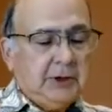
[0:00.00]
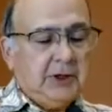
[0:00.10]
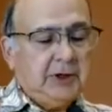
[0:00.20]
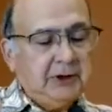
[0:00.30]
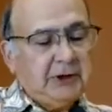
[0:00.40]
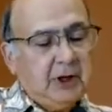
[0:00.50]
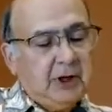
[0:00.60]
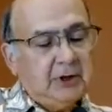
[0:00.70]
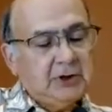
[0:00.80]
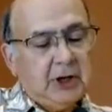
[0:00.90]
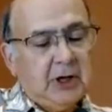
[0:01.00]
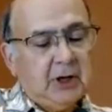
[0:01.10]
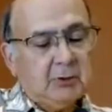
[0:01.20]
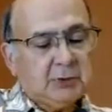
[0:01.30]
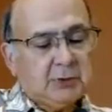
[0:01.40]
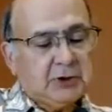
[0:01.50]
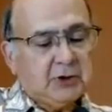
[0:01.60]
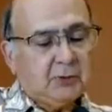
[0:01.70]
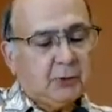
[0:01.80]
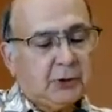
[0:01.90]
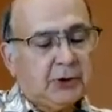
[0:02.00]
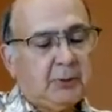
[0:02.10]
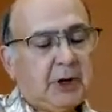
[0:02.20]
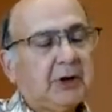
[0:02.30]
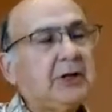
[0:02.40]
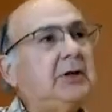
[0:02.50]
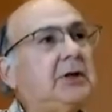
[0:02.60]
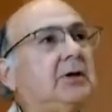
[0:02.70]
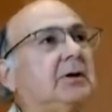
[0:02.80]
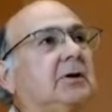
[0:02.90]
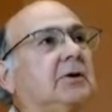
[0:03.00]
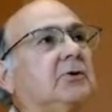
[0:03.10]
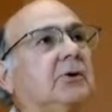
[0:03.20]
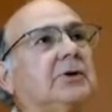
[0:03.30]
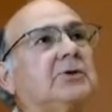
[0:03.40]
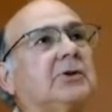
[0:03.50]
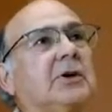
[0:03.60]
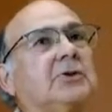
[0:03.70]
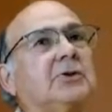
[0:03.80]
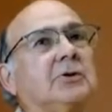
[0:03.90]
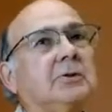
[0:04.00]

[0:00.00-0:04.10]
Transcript: Even King James must have worried about Eden in translation.